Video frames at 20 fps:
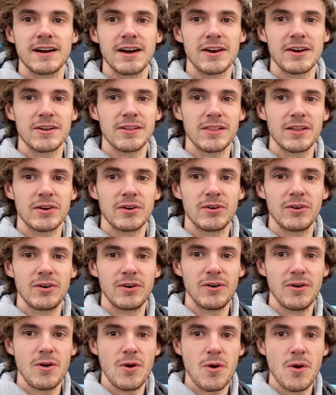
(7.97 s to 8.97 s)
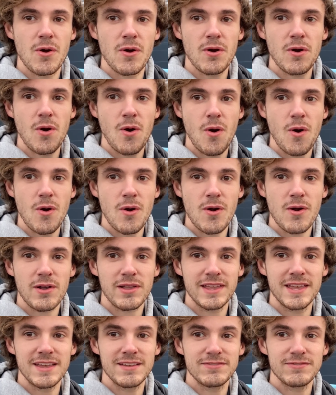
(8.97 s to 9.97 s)
Got our little
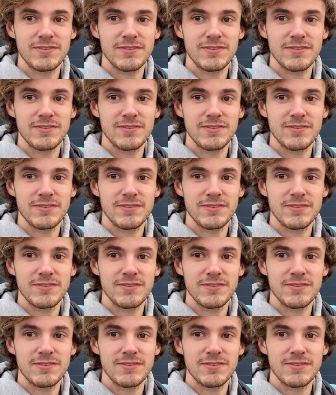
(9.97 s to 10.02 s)
key